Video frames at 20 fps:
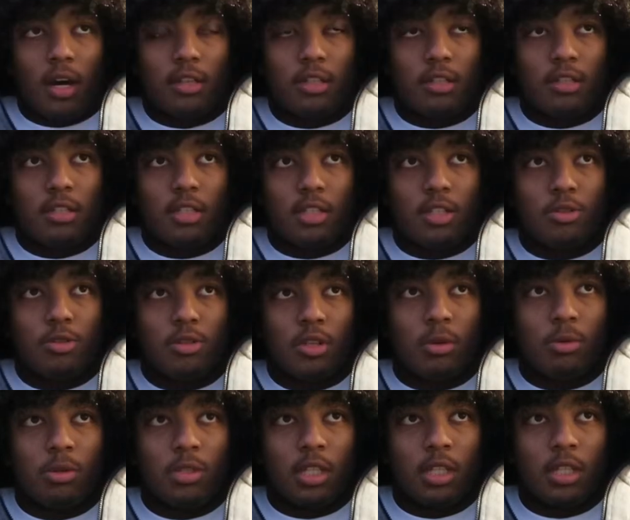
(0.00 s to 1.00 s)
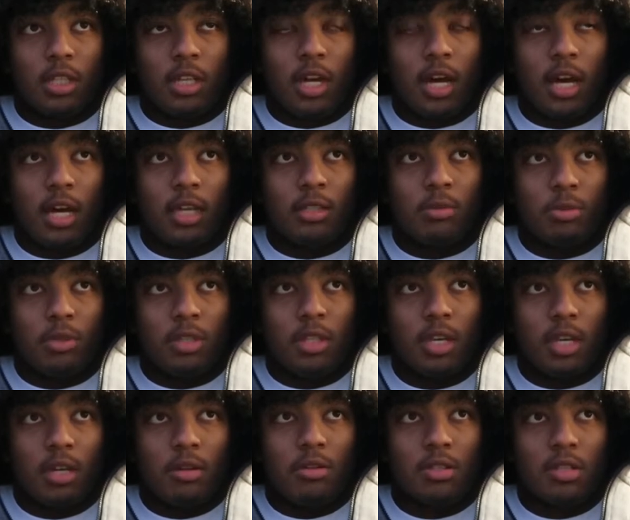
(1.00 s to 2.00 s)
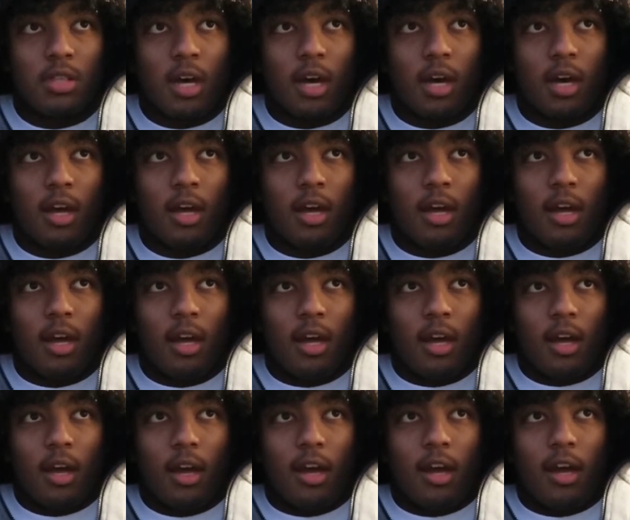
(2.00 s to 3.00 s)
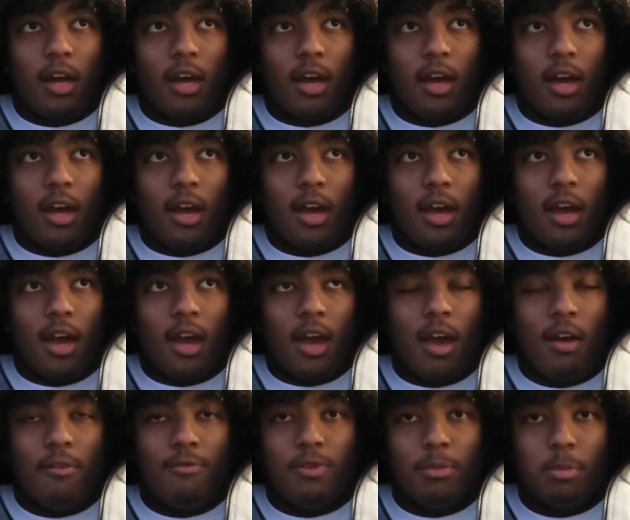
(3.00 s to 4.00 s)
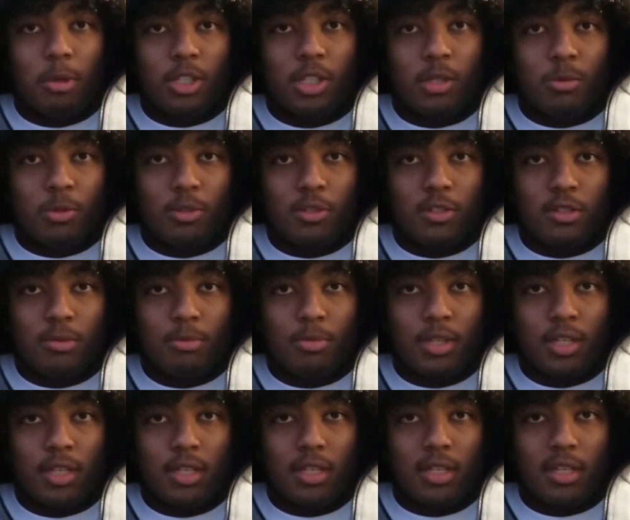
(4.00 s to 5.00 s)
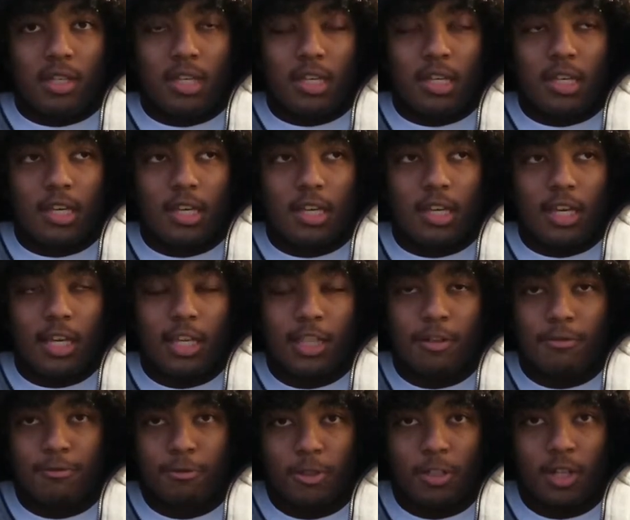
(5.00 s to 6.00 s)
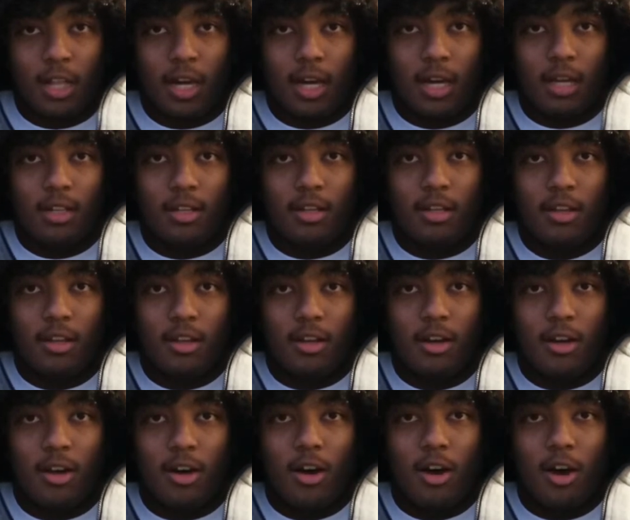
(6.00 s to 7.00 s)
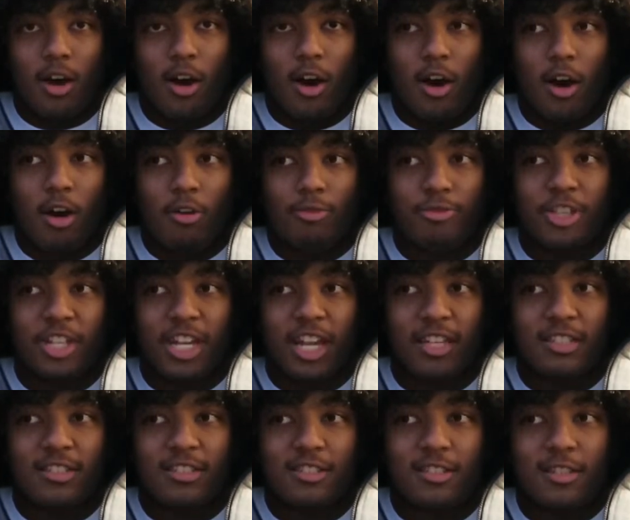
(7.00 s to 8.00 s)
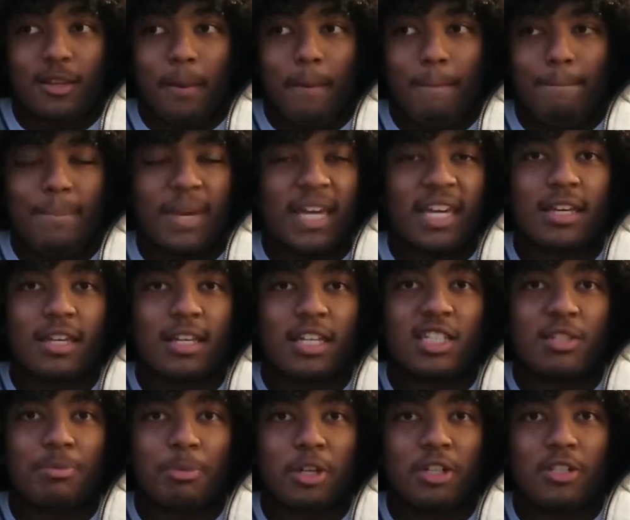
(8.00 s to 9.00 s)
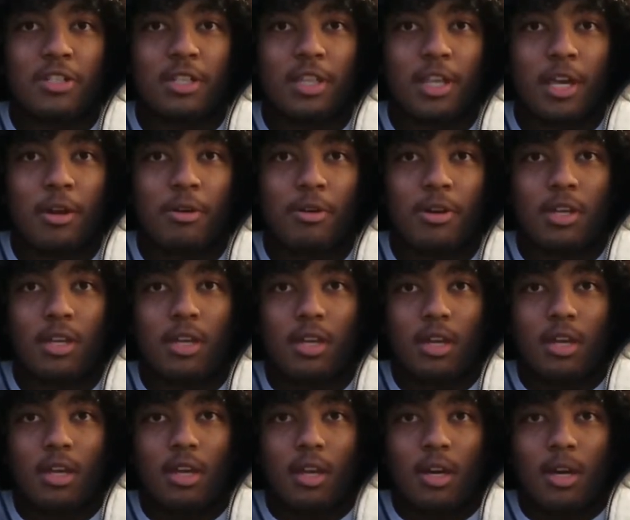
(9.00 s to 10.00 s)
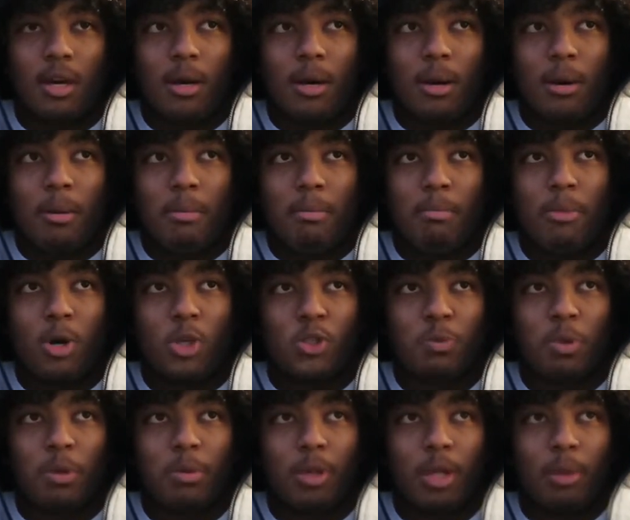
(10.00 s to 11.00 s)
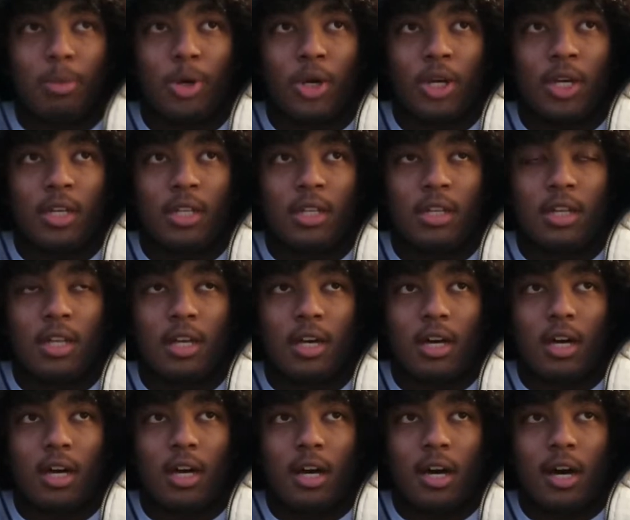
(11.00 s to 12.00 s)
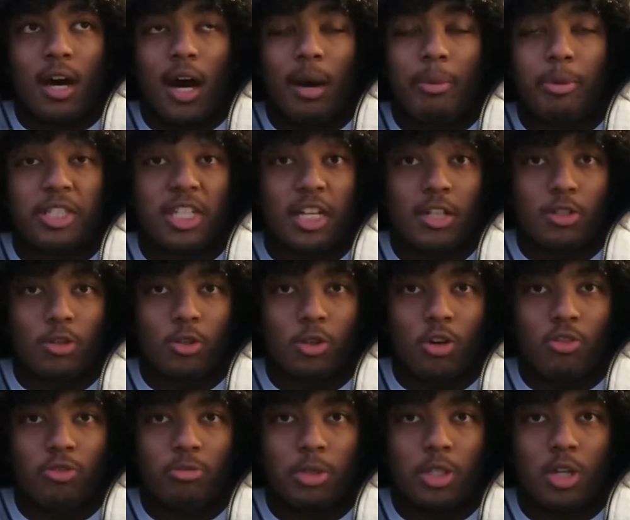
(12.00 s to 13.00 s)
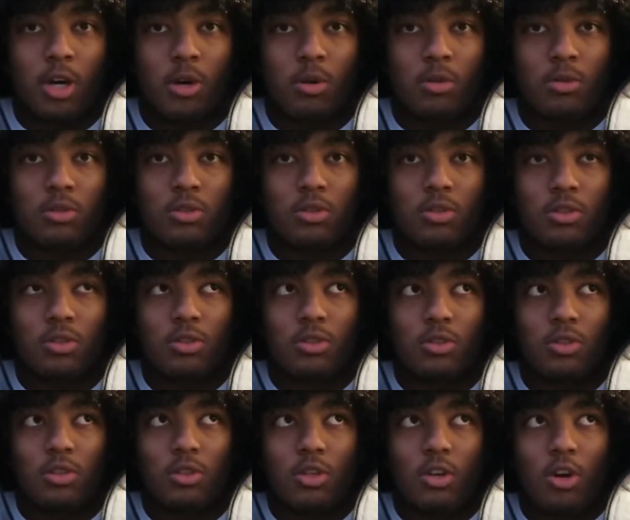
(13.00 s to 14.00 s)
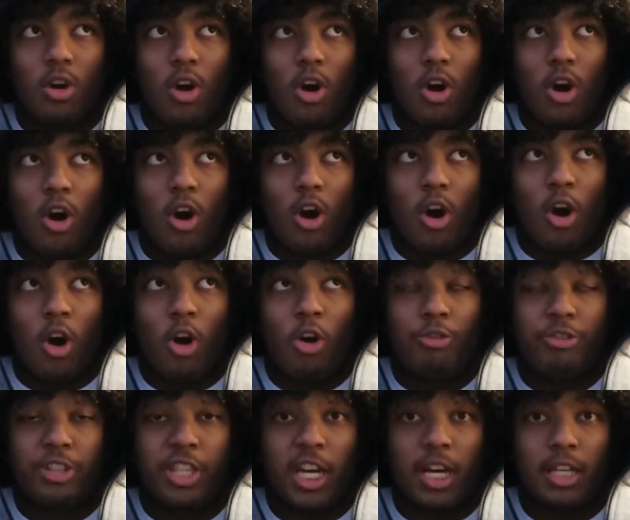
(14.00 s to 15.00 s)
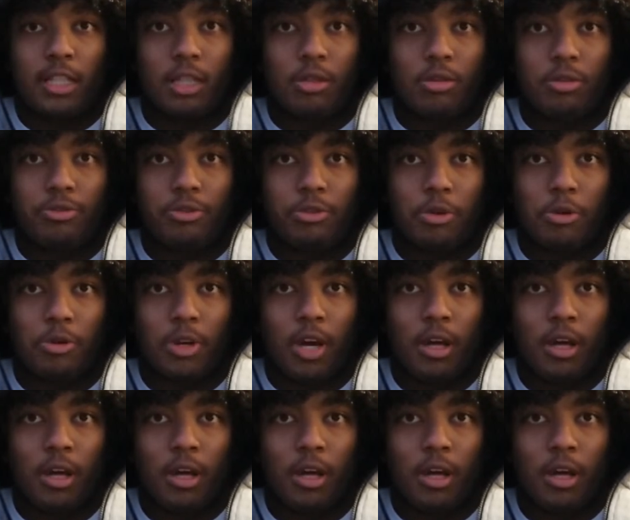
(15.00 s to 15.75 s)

I think the issue that we're dealing at hand with here is that everybody wants to be in the front line of the next big conspiracy theory. Most people are putting a potential government hoax over the idea of their own